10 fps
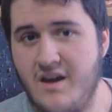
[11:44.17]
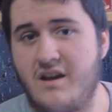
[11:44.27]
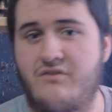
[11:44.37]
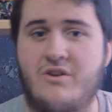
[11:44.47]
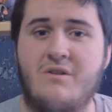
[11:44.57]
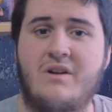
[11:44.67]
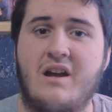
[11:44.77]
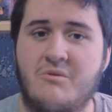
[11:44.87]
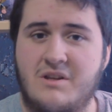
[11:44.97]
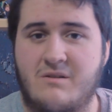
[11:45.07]
If you're
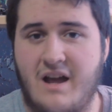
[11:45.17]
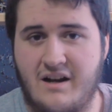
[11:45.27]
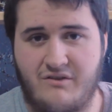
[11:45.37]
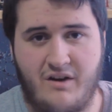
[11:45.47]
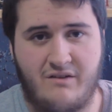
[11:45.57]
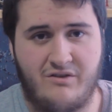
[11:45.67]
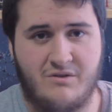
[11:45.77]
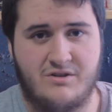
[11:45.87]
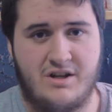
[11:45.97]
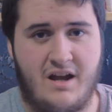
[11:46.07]
okay with the lack of
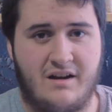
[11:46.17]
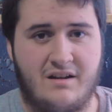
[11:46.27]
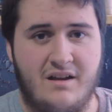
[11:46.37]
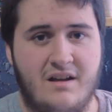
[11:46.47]
headphone jack,